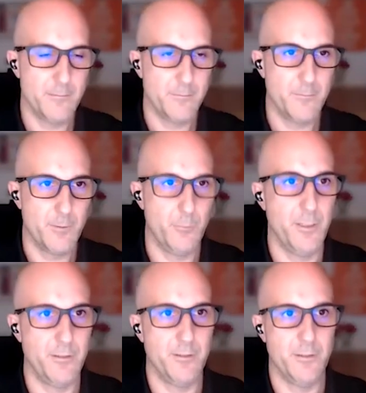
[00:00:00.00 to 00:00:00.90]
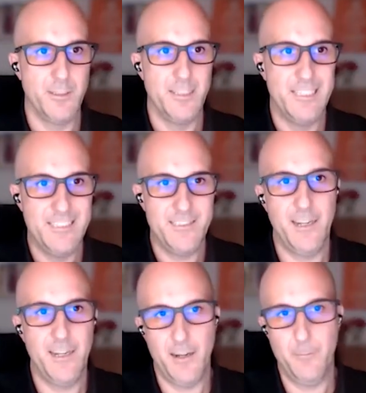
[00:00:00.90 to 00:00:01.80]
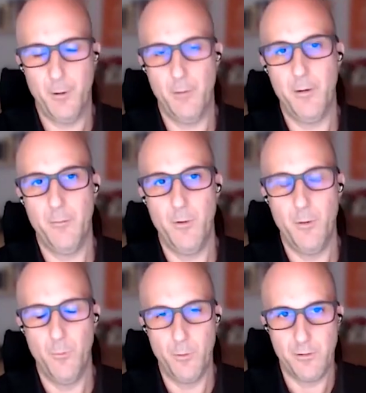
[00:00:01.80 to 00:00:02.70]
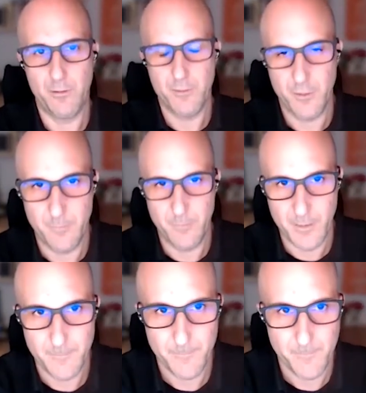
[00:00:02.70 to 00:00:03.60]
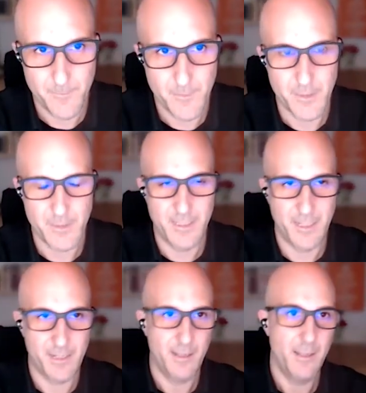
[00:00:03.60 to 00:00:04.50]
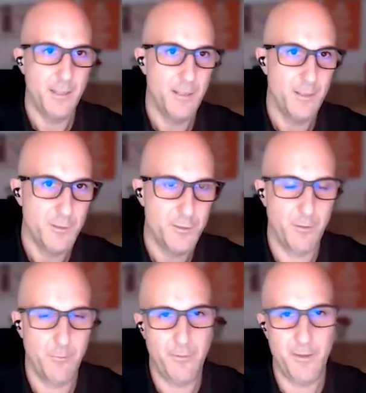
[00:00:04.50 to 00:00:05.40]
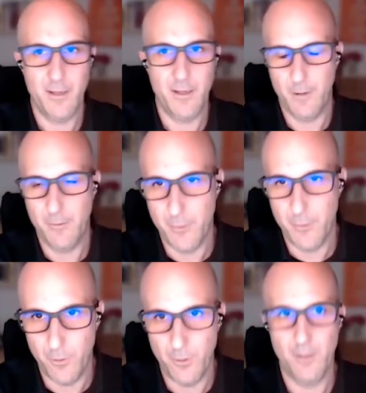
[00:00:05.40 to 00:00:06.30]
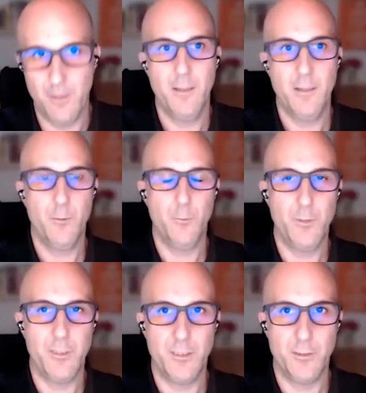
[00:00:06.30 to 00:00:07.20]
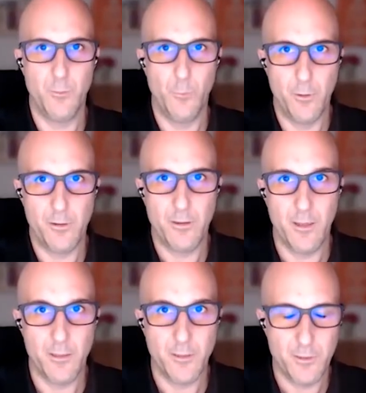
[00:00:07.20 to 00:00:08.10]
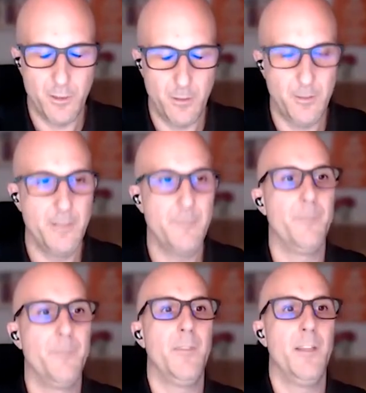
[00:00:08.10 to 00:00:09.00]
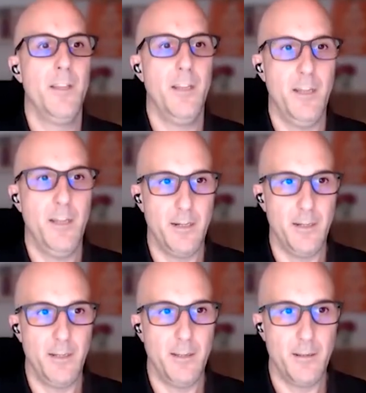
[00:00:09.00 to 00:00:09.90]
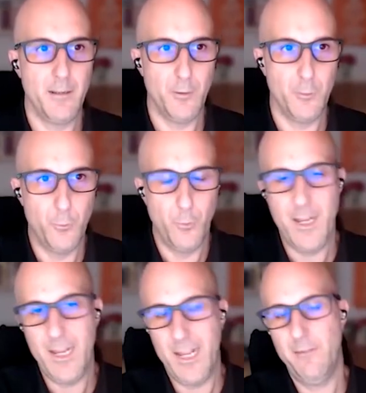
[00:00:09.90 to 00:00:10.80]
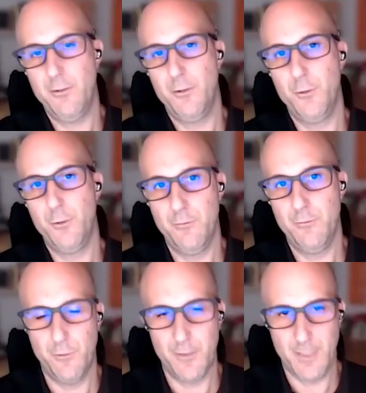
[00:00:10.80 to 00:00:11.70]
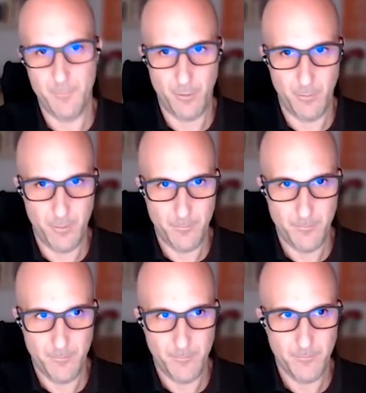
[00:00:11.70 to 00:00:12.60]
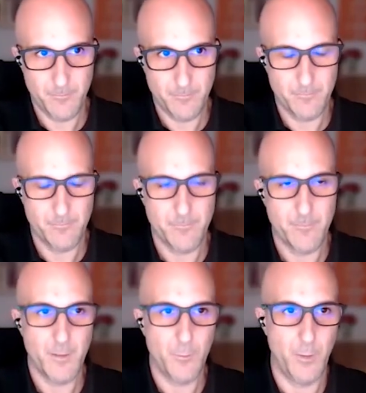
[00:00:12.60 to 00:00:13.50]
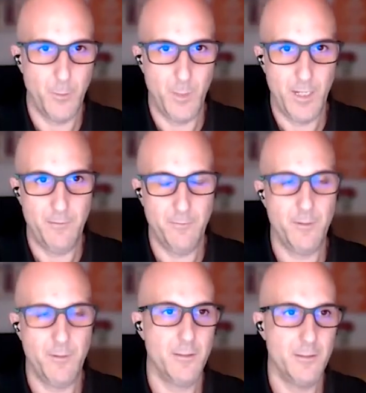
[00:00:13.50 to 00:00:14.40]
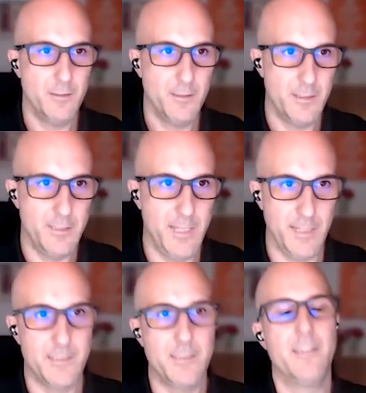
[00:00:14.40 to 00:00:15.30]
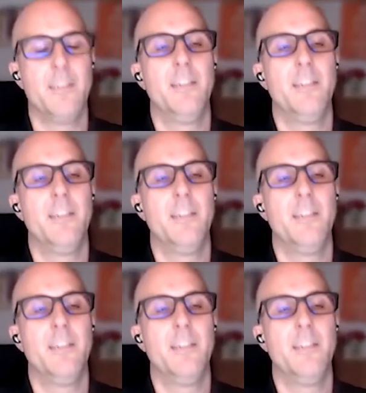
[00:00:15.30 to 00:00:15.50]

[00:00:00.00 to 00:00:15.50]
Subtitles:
The questions: is there a problem worth solving? Is there something around the world which is worth solving? And do I have a solution for that problem? When we have yes,